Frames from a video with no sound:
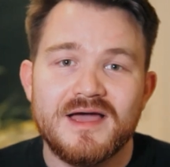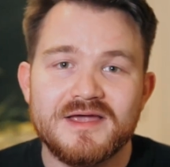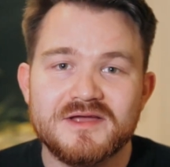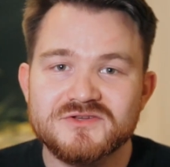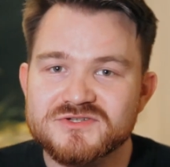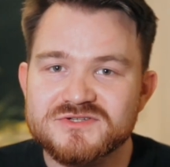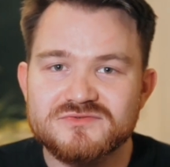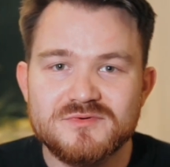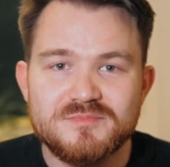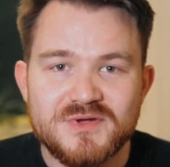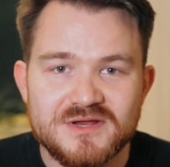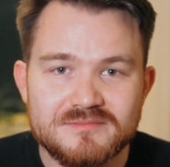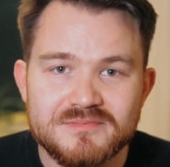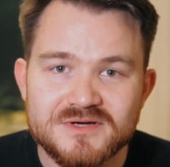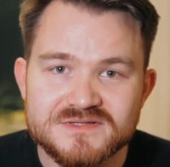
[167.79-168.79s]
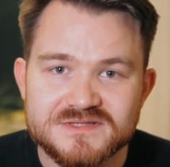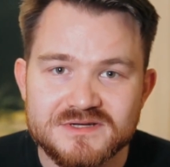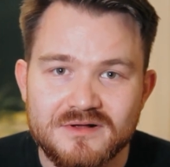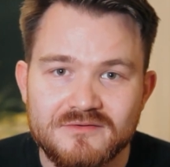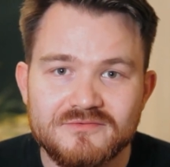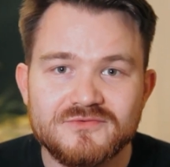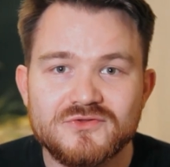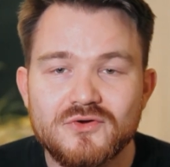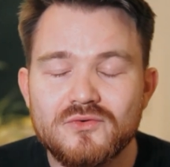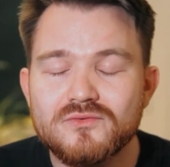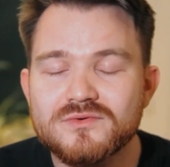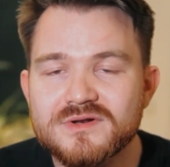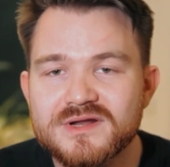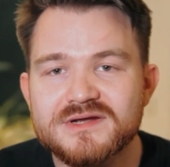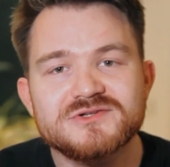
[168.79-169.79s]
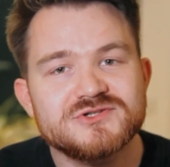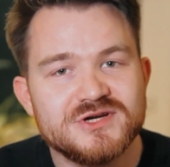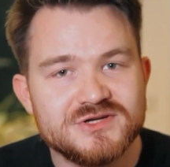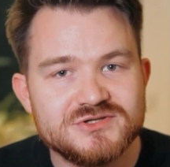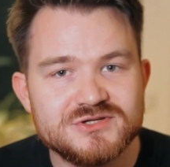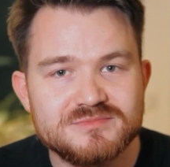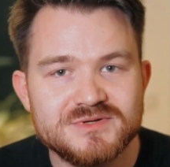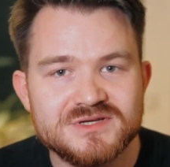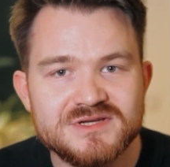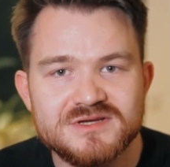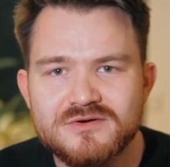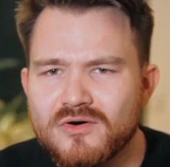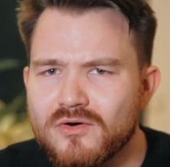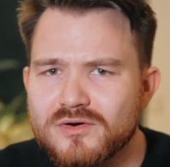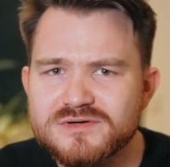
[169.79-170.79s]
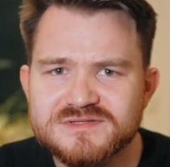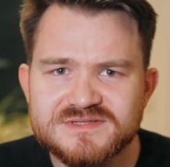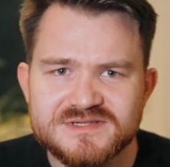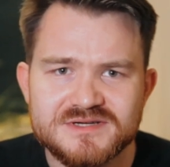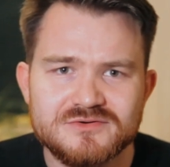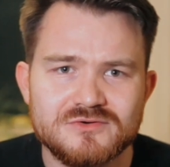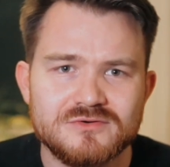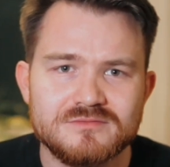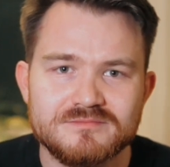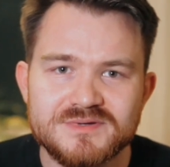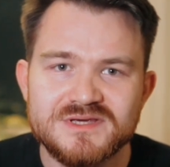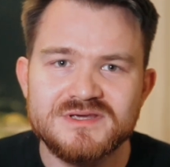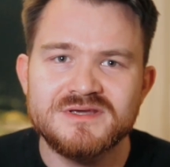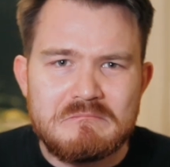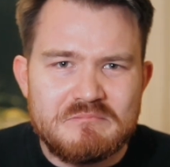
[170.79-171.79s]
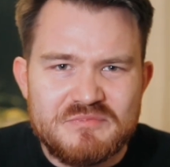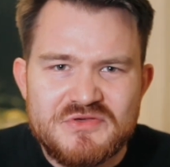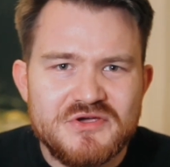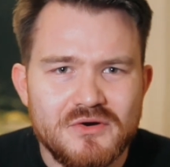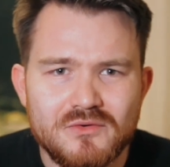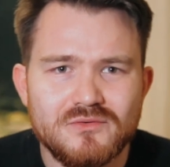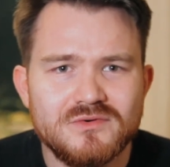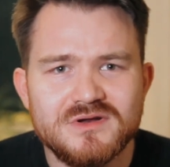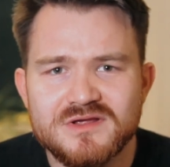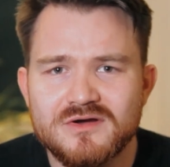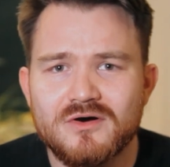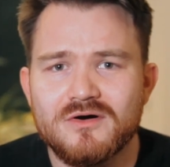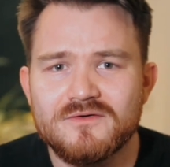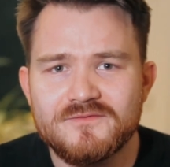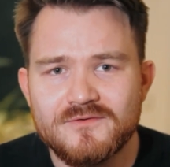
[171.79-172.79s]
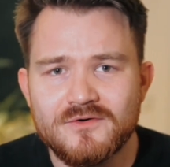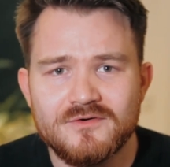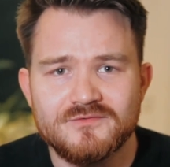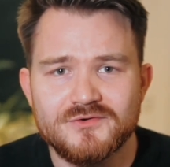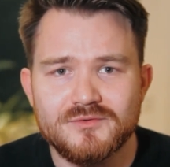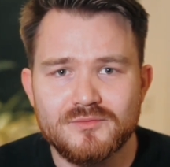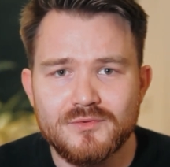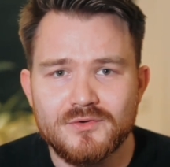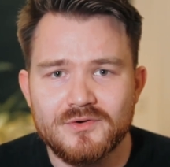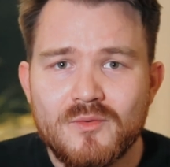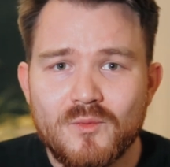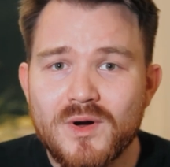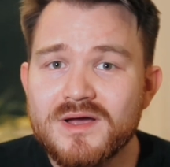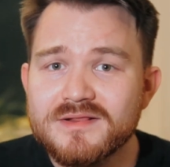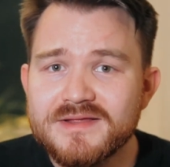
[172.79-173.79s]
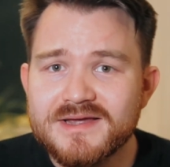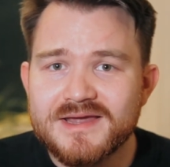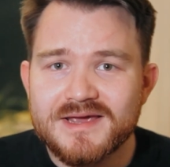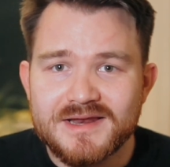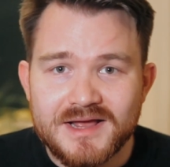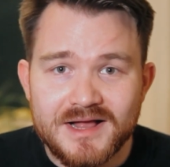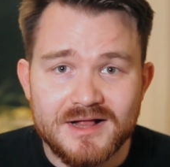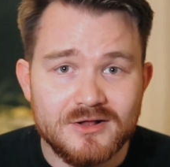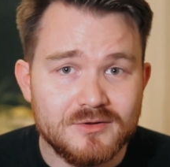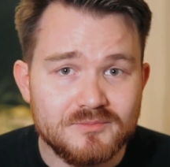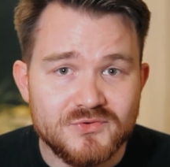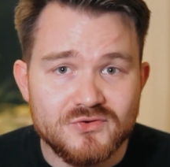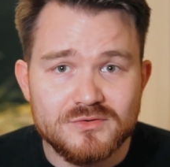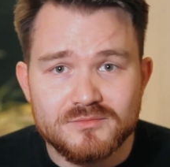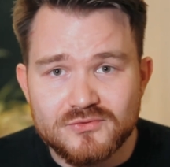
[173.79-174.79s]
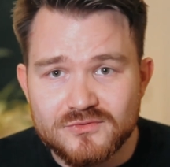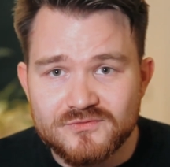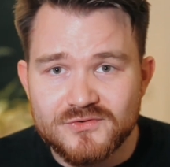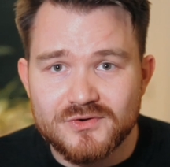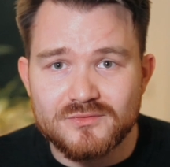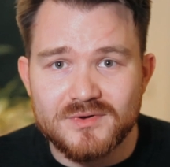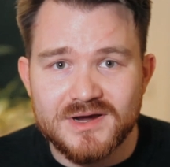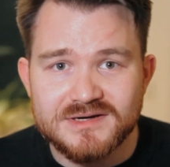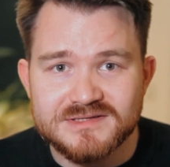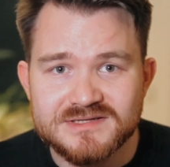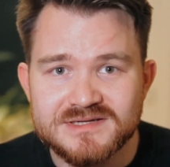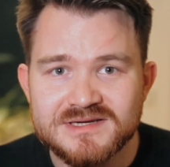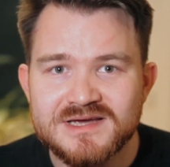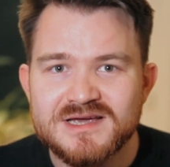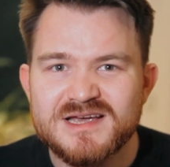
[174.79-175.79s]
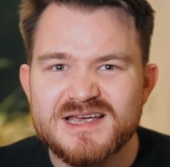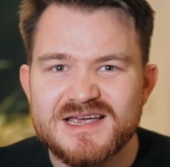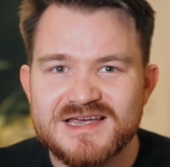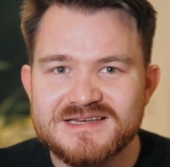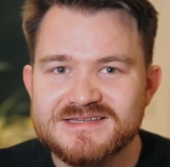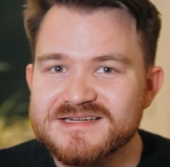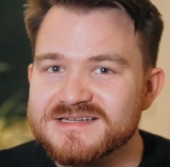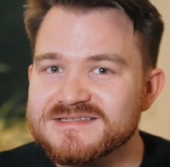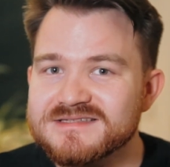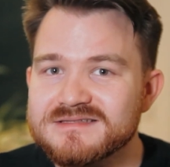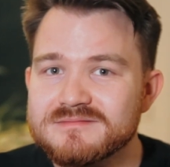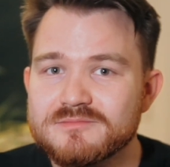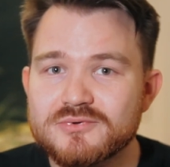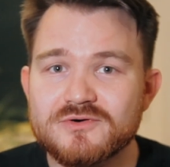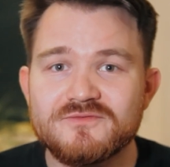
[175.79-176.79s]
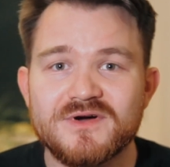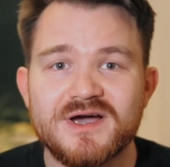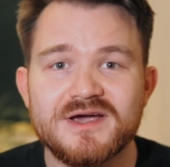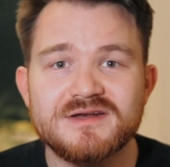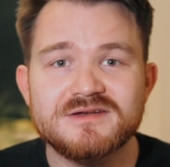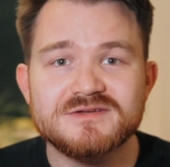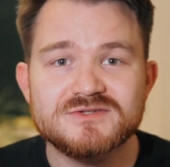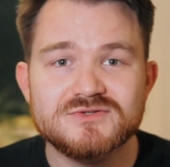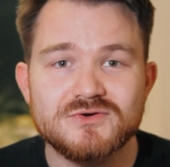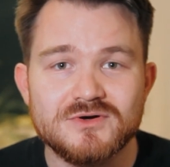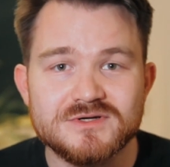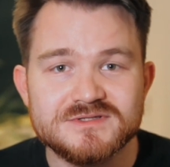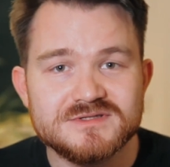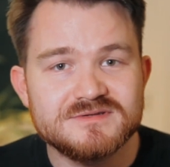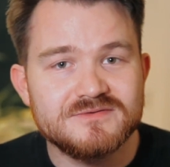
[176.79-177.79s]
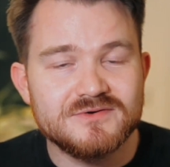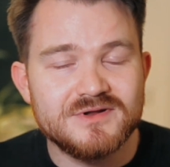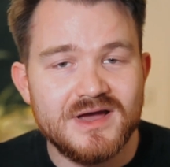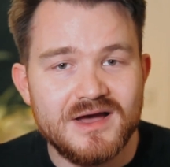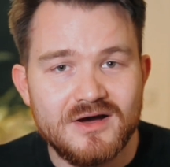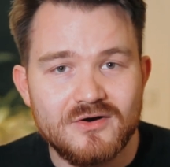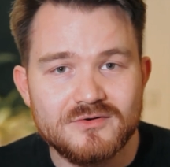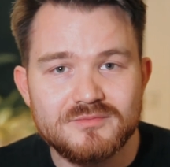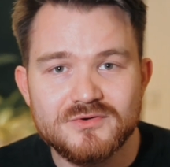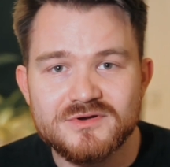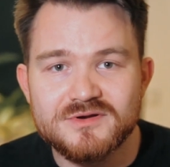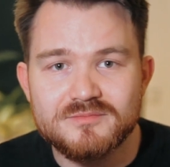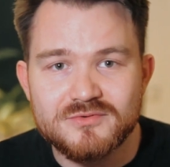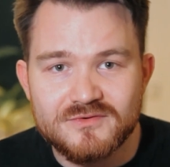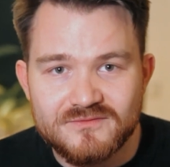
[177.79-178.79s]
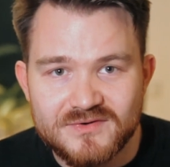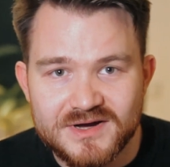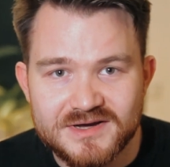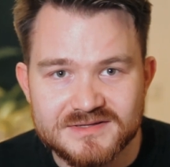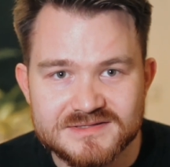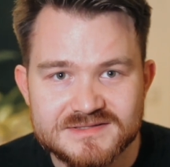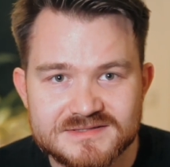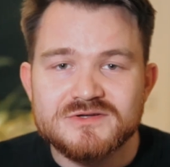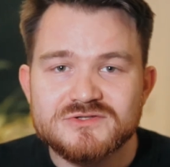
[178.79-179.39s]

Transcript: I can just repeat myself, don't let ChatGPT or Zeno be the only author of your work. While they can help you improve your writing, it doesn't provide sources for the output it provides.